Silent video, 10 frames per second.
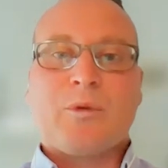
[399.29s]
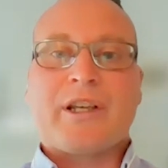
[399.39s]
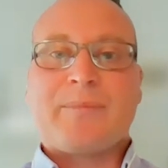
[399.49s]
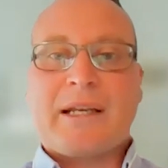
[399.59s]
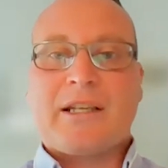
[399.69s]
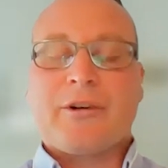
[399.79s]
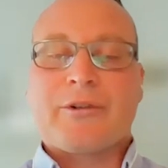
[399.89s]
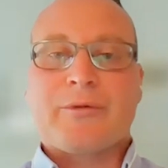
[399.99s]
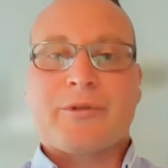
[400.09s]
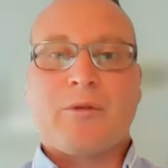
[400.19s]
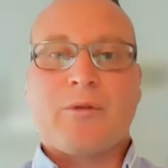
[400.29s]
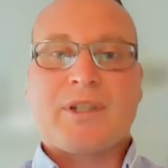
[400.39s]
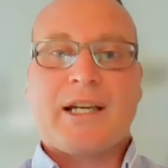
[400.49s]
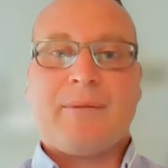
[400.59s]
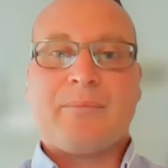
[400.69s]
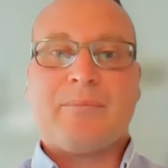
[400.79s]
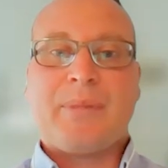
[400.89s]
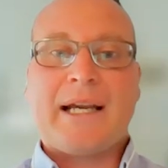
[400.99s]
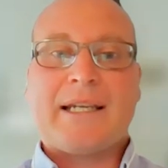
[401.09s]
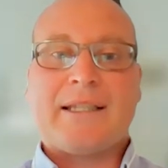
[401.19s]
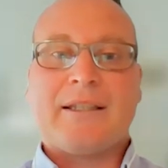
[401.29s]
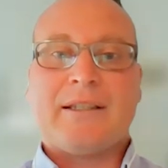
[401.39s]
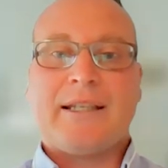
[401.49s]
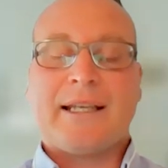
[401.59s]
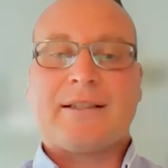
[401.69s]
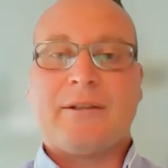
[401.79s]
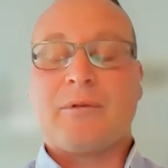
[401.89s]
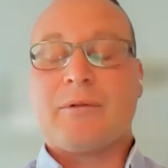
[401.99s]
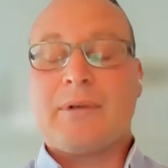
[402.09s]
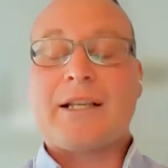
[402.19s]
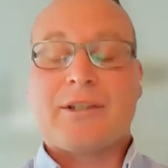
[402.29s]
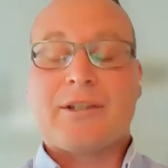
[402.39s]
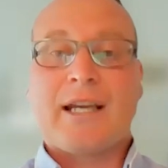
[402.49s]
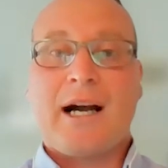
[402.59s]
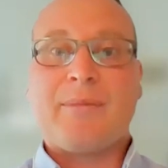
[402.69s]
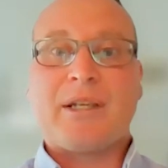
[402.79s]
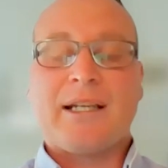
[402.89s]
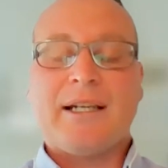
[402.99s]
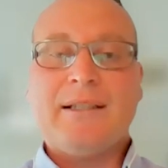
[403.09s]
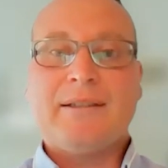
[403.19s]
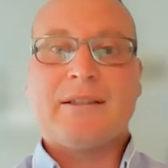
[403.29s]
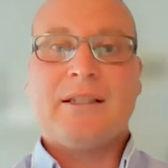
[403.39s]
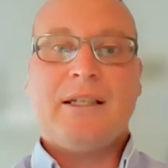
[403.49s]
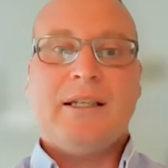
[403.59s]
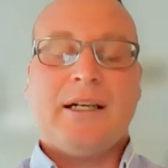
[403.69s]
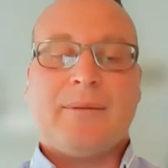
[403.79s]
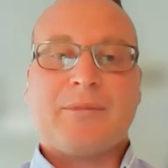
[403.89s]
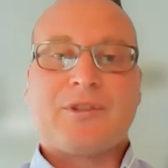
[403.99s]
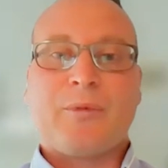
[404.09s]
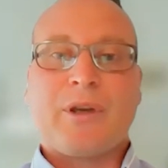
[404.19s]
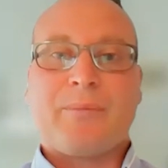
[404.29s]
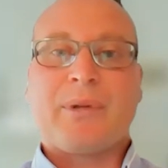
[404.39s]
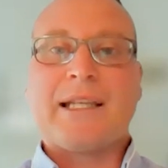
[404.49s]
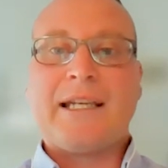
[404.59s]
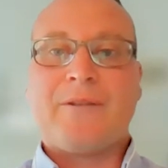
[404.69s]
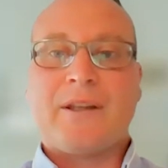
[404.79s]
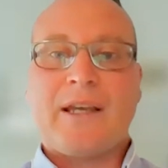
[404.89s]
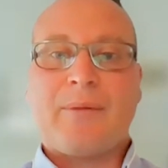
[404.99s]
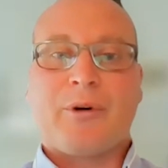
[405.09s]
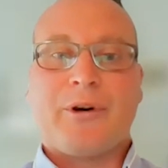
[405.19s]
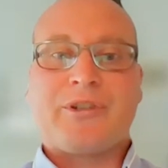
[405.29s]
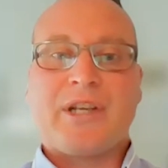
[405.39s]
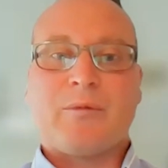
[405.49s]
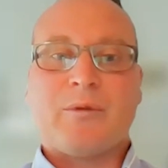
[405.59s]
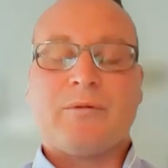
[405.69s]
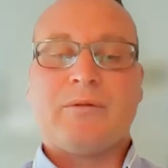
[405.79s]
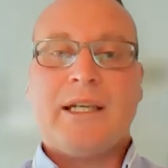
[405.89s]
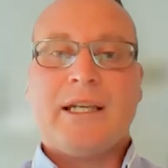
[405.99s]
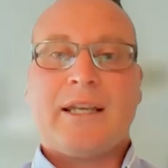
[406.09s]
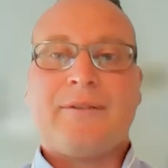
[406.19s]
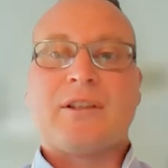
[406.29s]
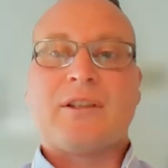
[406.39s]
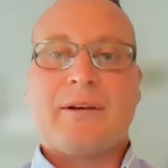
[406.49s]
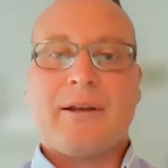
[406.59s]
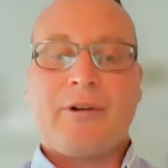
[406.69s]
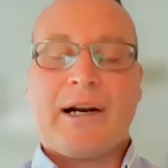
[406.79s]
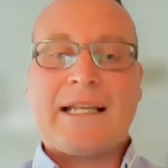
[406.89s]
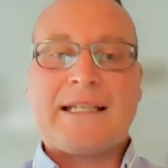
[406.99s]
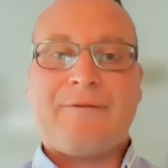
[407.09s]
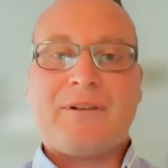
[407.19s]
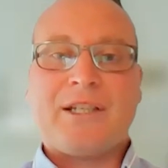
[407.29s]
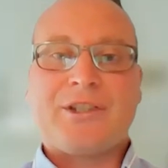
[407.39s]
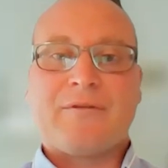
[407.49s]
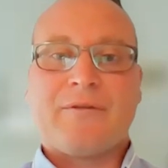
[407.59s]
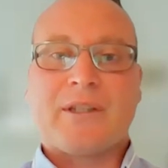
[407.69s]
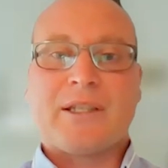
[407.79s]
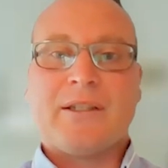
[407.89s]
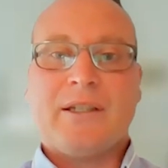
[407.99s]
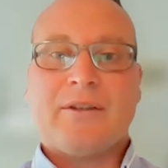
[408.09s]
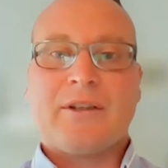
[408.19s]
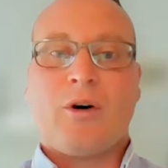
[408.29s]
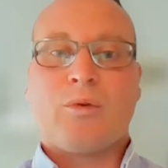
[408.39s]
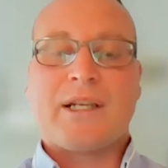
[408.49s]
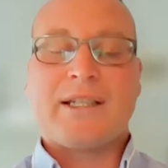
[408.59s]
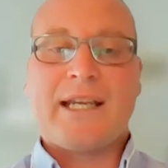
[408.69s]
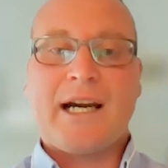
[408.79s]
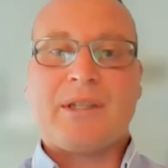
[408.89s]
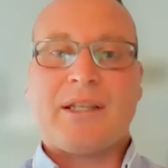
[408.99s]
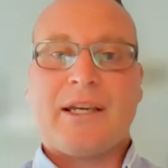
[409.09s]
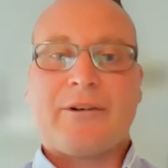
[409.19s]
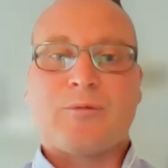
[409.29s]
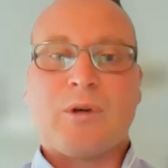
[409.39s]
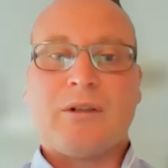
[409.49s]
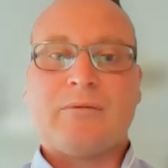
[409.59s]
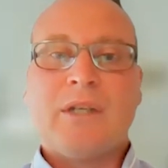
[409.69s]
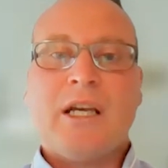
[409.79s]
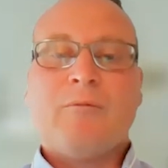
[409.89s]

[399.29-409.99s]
We're expecting those results to come back in the coming days. So we believe that project will give us a greater definition for the gold endowment there as well.